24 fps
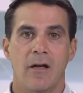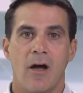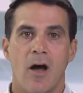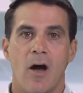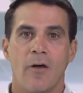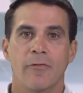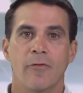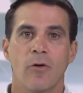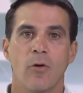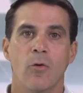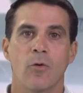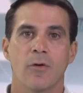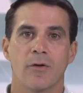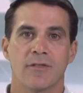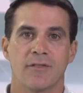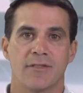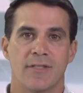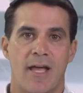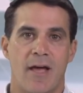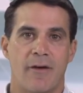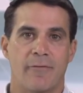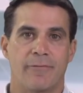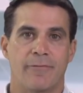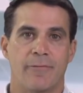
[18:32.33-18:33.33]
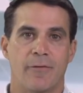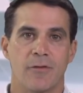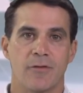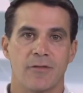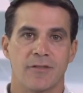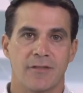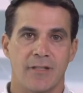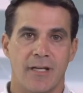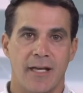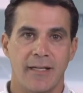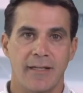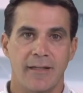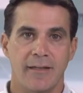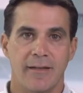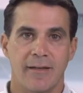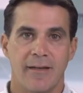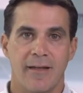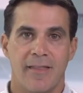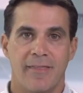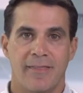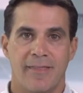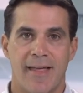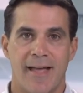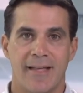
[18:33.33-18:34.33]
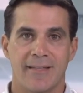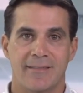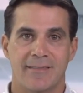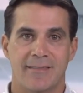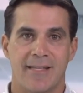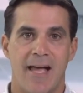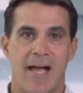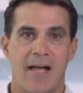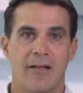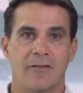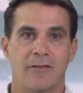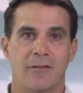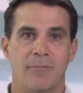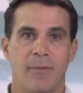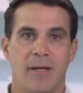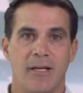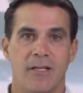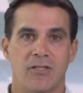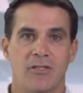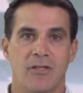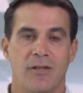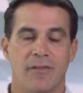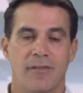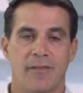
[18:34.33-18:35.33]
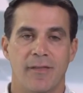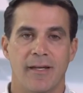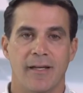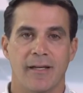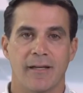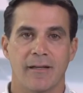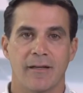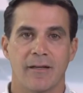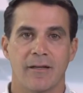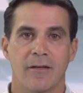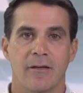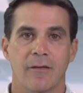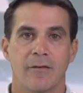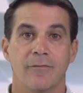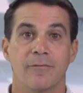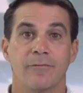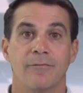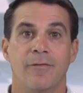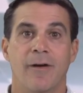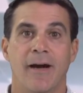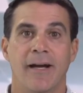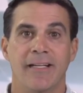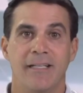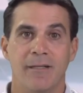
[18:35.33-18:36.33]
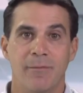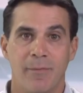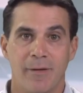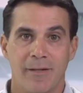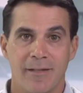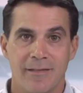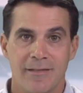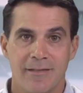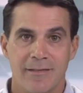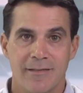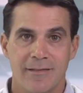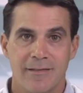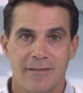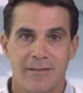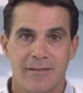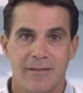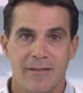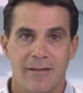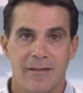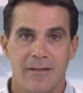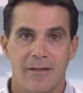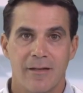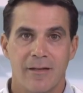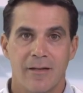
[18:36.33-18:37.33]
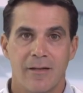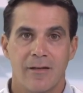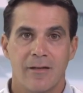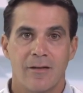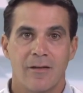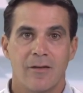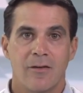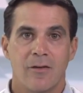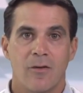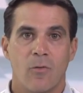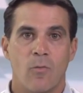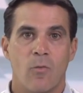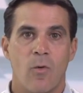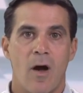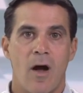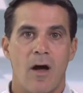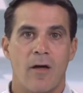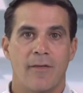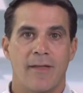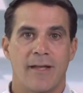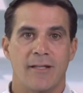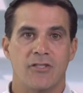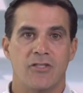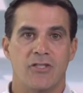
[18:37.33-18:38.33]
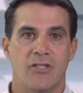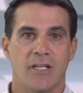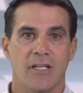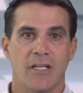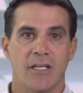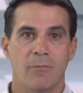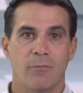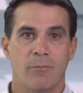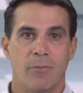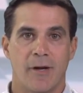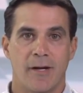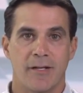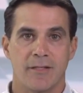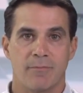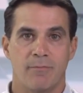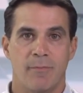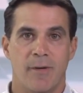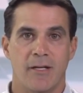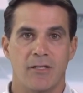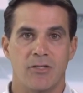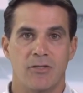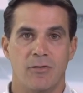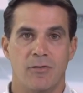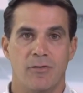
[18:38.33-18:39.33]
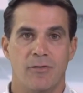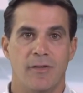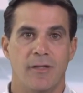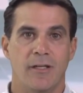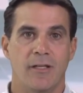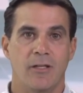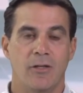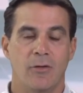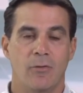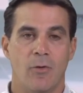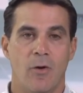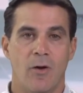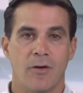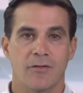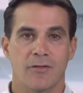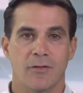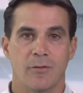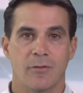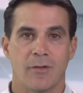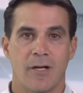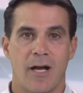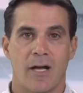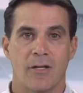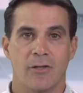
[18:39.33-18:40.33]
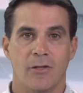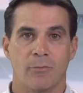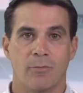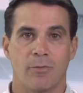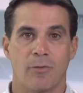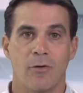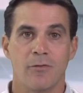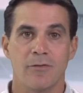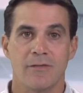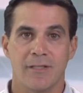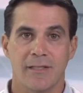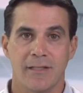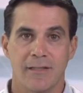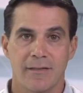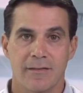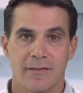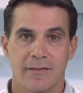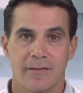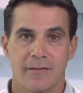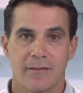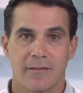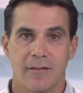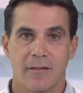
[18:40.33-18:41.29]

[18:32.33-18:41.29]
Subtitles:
Of course, at first sight, that salad makes you think vitamins, while that chicken breast makes you think you also got your proteins.